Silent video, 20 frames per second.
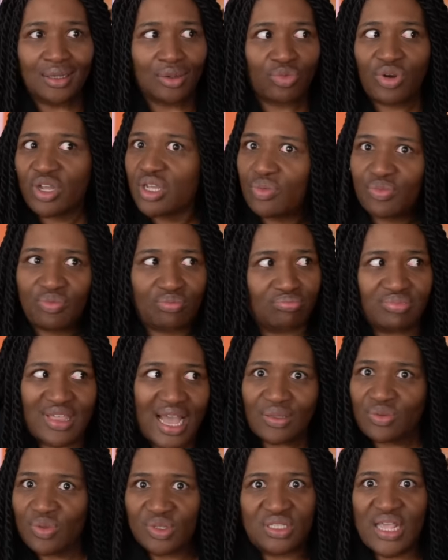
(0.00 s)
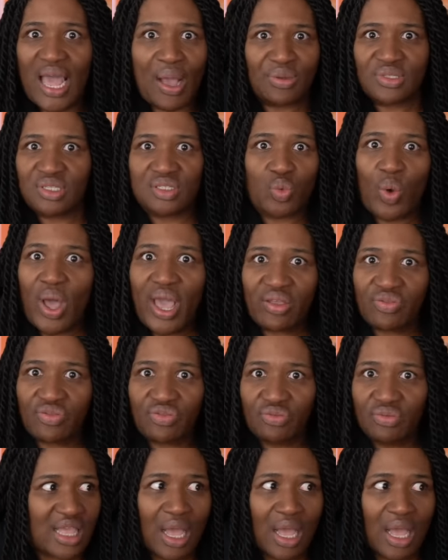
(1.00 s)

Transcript: Rick, That was, that was his wife.